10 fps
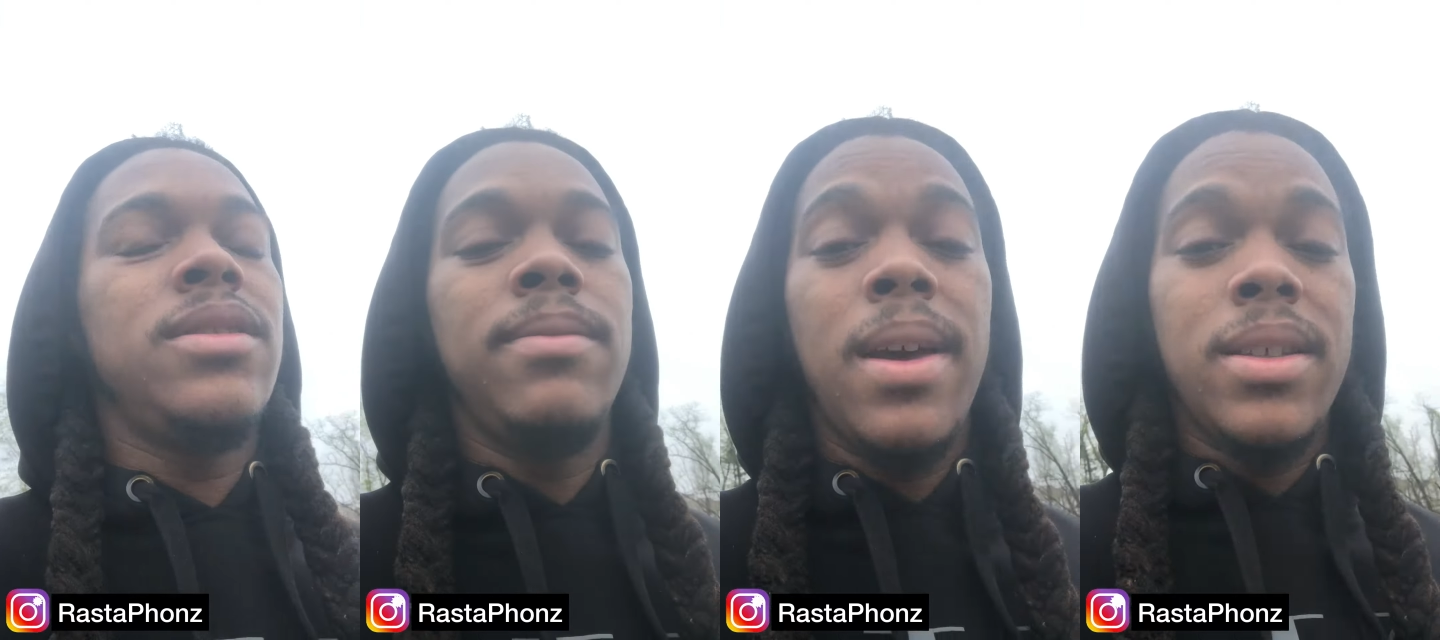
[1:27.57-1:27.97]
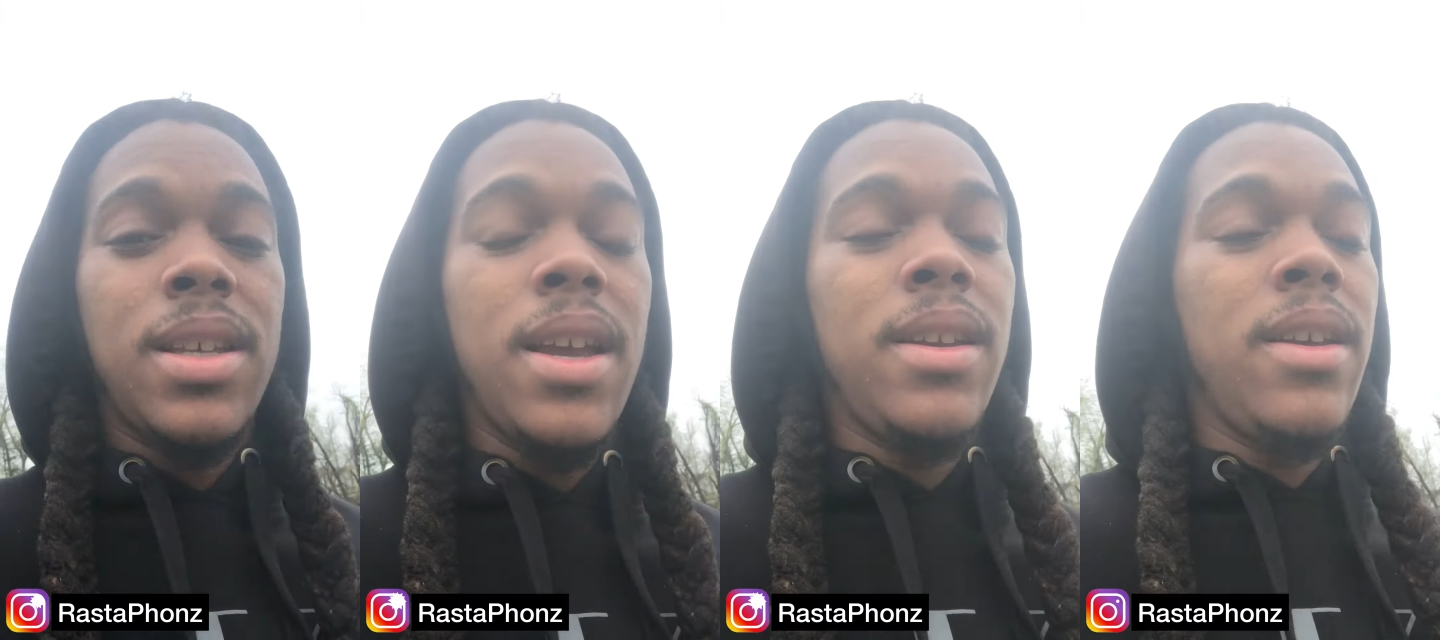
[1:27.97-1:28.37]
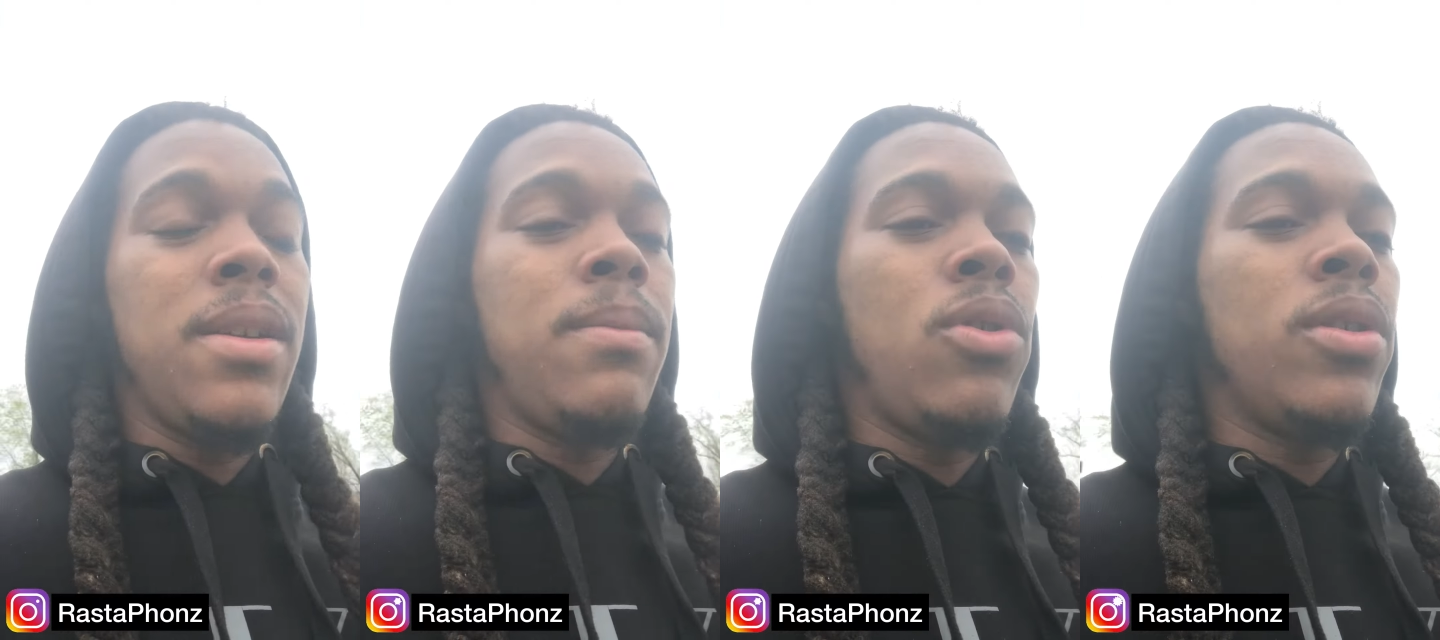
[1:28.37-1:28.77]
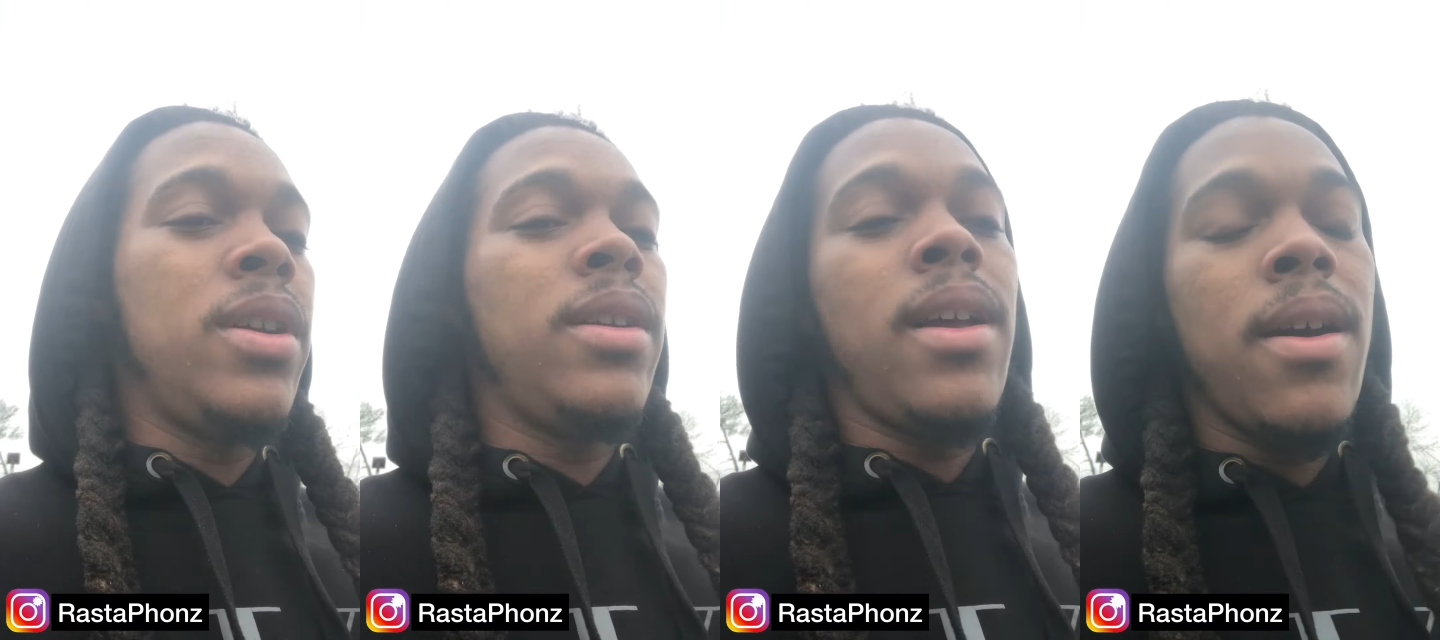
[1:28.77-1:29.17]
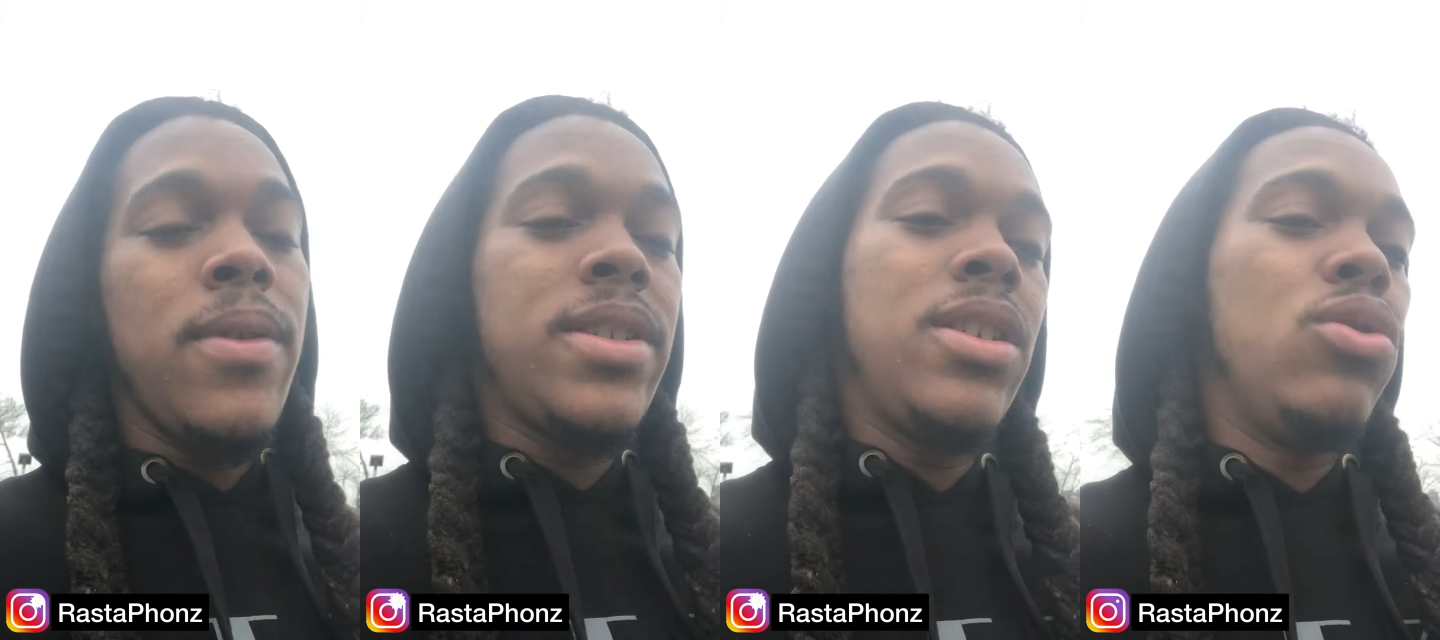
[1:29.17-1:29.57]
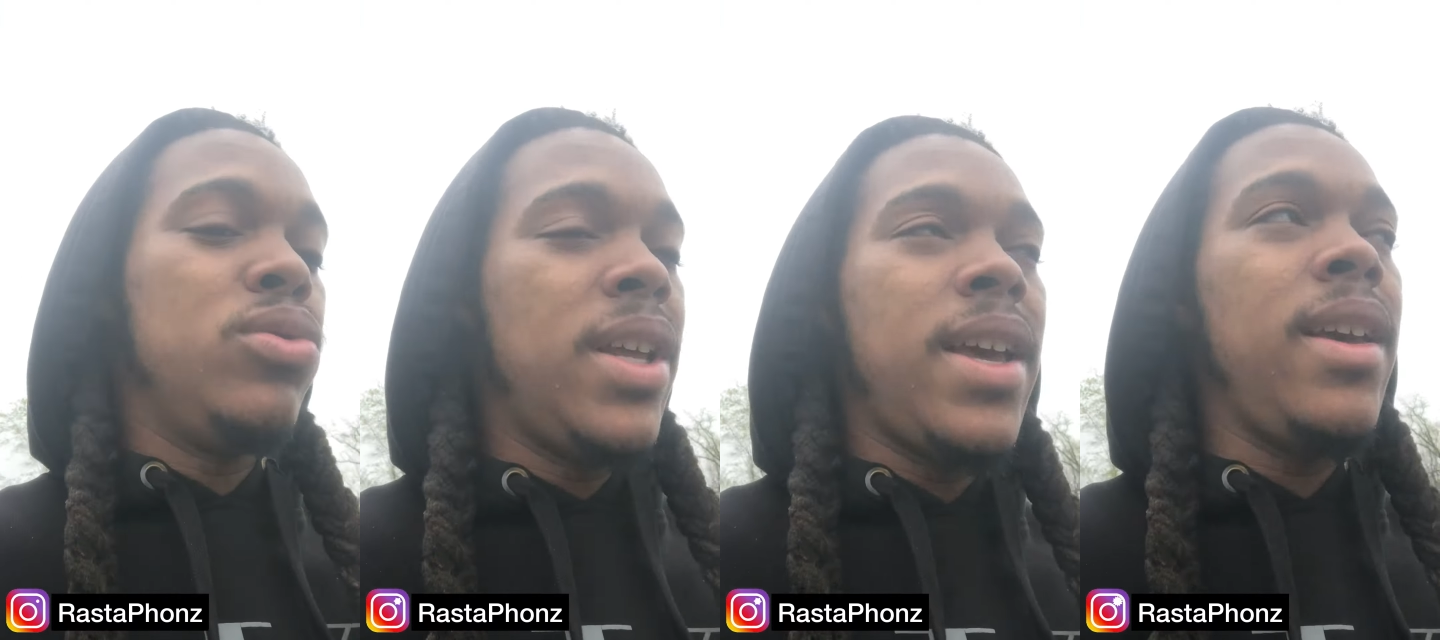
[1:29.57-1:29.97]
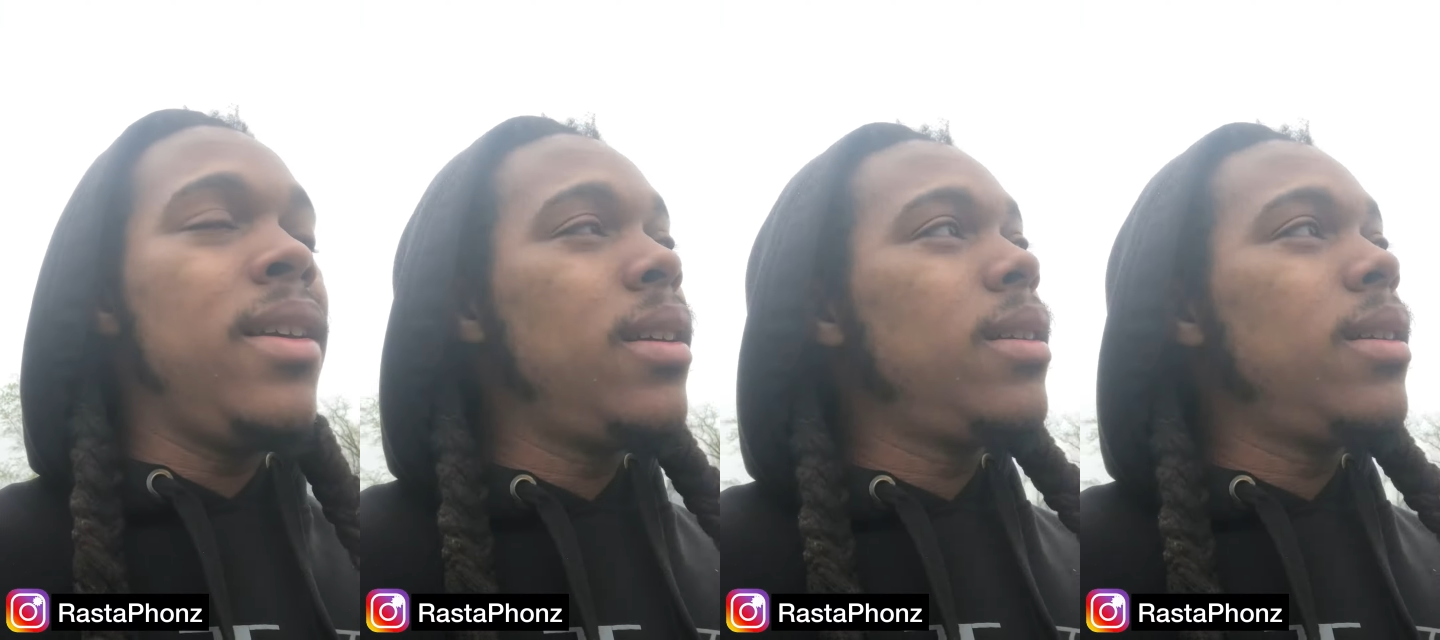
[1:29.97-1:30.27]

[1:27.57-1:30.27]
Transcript: Meditating in the morning every single day,